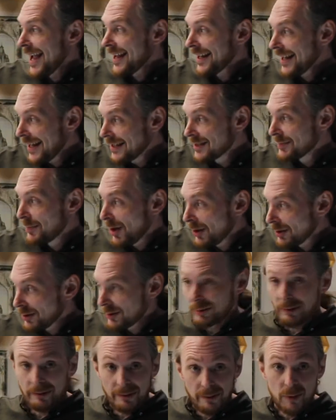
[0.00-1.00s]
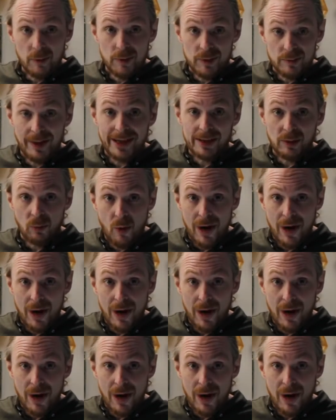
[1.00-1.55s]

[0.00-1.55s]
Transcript: and its partial derivative with respect to